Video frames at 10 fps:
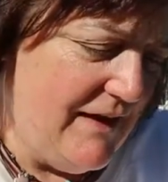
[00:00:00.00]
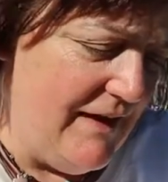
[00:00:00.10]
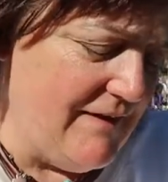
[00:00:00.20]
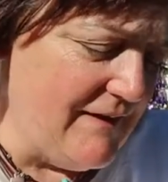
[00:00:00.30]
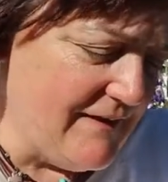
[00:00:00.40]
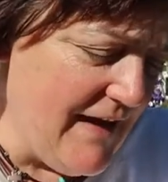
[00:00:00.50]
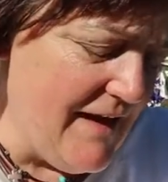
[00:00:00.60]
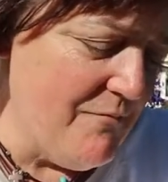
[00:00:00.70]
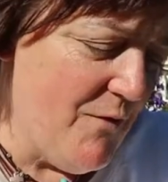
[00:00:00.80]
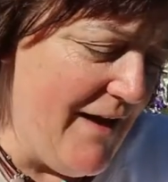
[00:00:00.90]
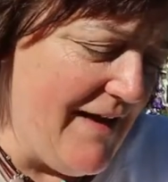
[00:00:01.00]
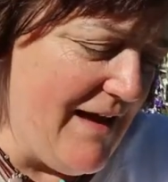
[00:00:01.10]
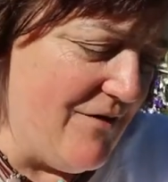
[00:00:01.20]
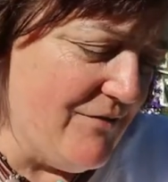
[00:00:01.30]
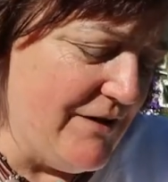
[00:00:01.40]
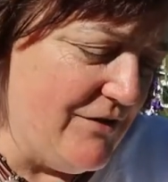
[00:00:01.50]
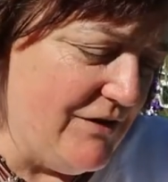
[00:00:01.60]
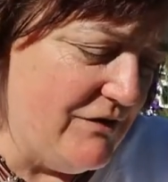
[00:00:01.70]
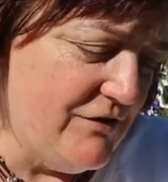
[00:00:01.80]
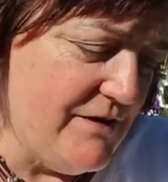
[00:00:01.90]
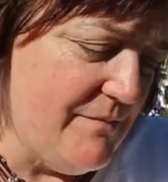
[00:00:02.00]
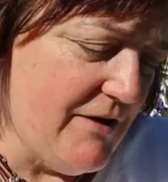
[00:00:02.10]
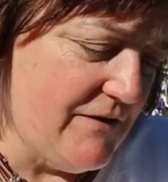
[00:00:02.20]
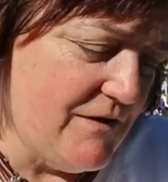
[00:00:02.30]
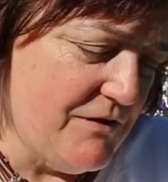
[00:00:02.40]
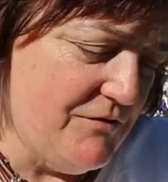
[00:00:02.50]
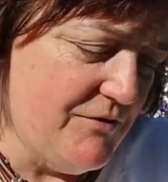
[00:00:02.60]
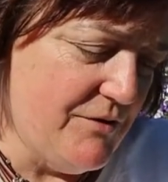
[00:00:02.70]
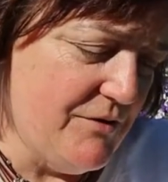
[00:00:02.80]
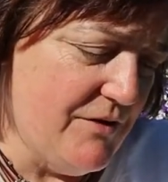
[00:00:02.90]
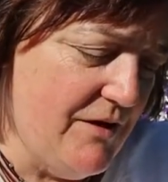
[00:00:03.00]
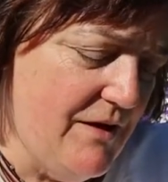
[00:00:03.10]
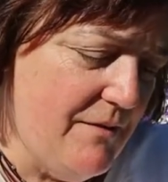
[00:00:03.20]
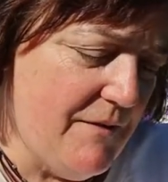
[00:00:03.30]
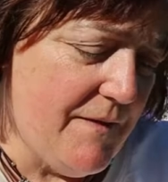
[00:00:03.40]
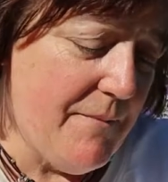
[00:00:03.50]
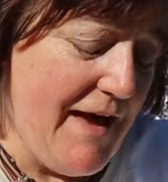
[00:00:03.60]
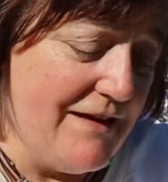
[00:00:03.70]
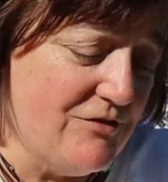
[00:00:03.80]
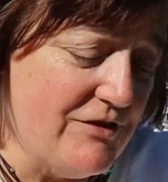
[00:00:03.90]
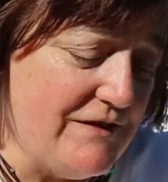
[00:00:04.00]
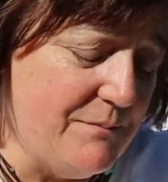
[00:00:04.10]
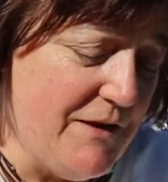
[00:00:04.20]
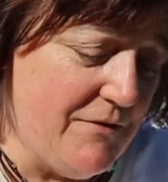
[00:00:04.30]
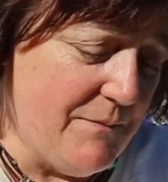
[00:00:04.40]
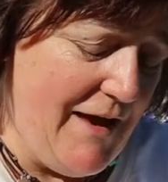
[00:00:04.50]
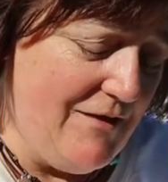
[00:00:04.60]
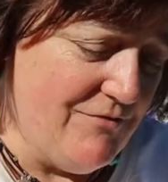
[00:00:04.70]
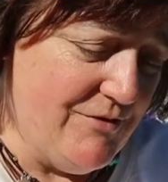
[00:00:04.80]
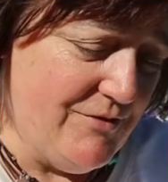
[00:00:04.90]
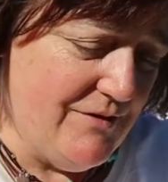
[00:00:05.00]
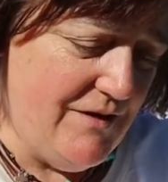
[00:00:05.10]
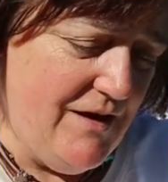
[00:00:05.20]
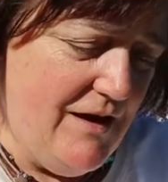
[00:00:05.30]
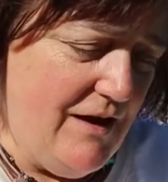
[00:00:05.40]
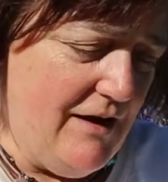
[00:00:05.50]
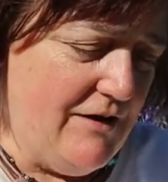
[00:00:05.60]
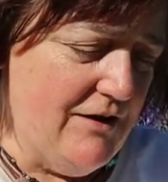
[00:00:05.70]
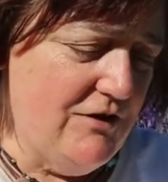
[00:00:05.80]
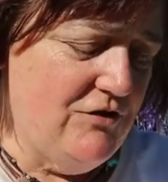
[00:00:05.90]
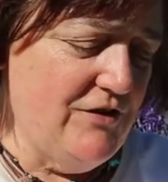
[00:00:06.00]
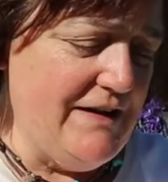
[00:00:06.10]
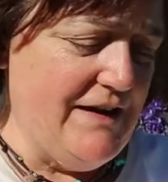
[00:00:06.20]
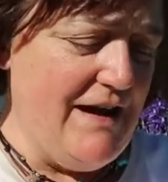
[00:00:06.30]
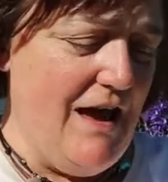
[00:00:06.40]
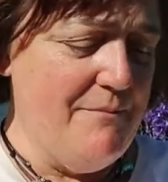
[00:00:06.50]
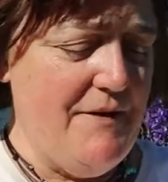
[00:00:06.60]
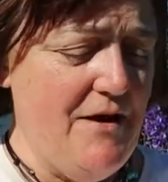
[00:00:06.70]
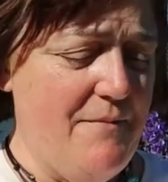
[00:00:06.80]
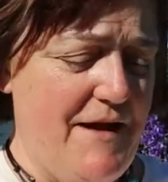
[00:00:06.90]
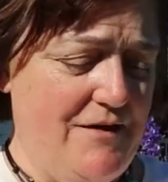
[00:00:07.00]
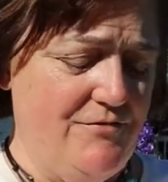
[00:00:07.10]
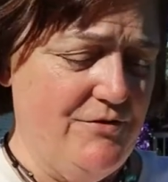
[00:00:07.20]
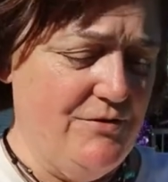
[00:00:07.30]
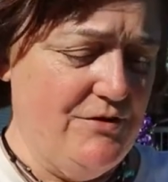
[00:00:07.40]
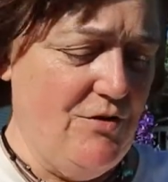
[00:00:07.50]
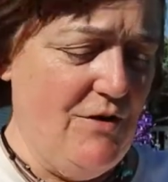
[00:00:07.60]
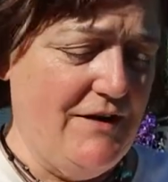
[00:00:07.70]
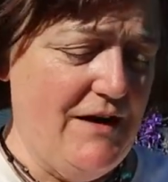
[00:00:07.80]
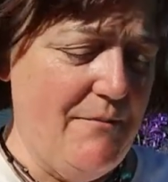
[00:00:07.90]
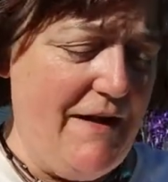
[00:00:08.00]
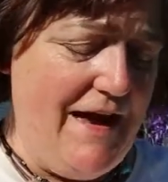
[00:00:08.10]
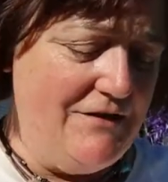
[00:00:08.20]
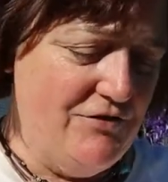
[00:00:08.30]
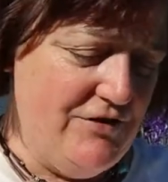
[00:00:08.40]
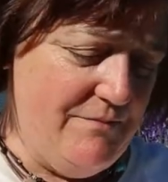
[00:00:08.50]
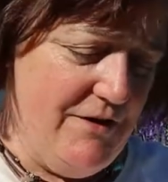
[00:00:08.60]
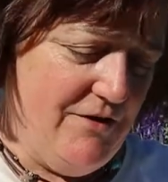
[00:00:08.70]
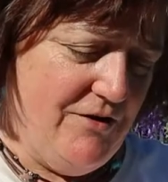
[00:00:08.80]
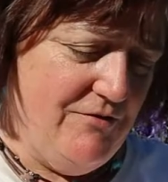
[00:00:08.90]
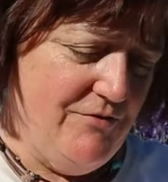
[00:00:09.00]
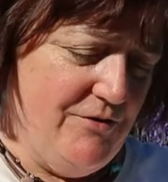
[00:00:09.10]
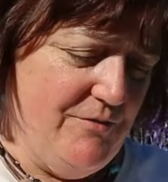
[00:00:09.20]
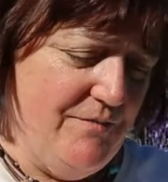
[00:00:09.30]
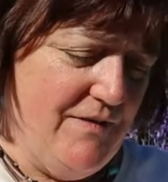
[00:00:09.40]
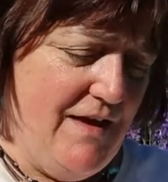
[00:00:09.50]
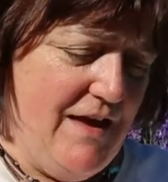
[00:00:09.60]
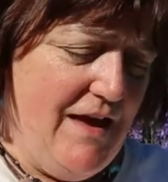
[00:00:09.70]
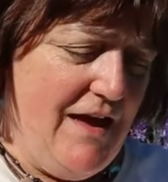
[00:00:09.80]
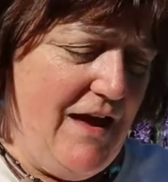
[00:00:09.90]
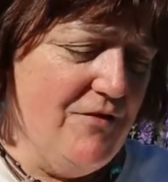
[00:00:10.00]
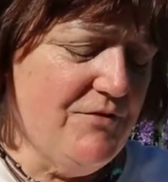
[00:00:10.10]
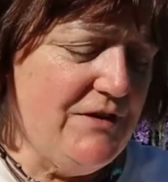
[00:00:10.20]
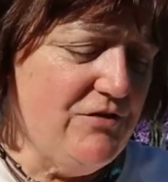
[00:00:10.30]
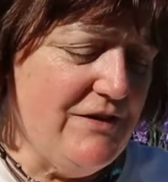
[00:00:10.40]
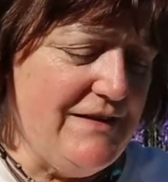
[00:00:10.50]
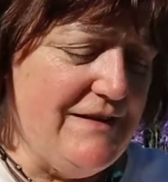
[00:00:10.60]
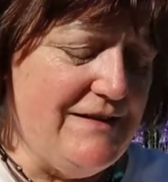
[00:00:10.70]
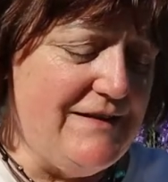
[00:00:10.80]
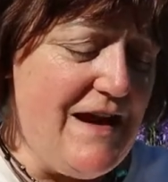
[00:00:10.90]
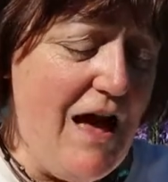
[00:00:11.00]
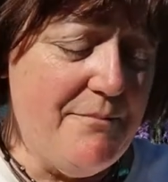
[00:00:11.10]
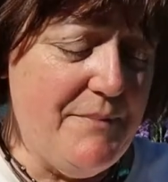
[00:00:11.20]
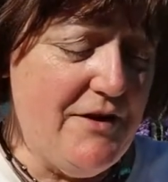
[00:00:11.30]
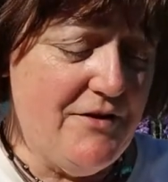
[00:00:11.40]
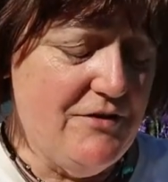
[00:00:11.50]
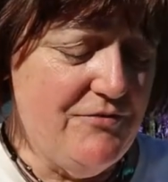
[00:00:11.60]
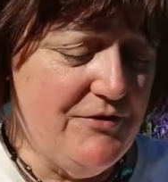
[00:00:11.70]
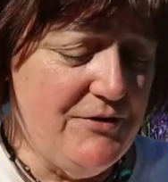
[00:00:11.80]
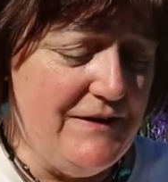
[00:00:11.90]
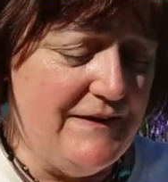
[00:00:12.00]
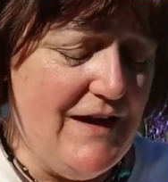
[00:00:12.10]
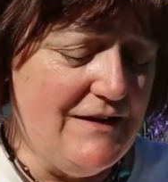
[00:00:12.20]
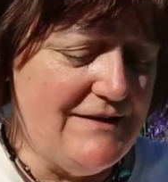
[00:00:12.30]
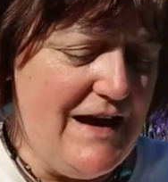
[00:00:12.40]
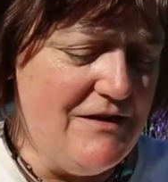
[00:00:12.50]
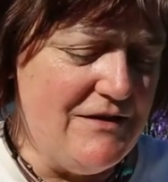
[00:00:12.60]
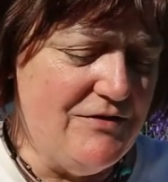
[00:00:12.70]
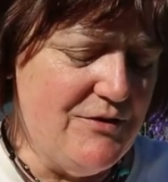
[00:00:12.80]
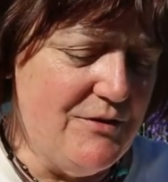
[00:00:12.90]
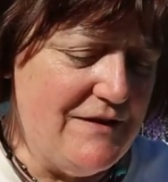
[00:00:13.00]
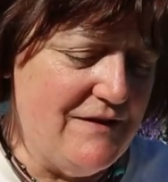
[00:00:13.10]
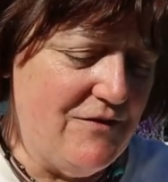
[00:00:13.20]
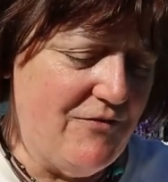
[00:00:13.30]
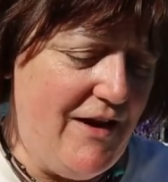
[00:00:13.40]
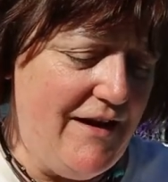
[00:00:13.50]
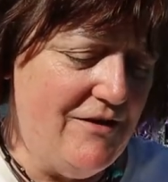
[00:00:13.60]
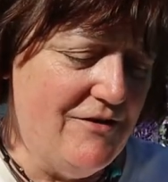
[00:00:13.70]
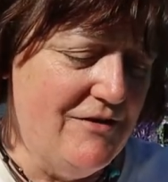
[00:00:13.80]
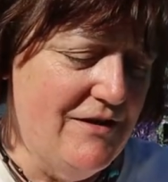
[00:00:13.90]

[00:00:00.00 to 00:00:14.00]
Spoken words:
In the same way, every good tree bears good fruit, but the bad tree bears bad fruit. A good tree cannot bear bad fruit, nor can a bad tree bear good fruit. Every tree that does not bear good fruit is cut down and thrown into the fire.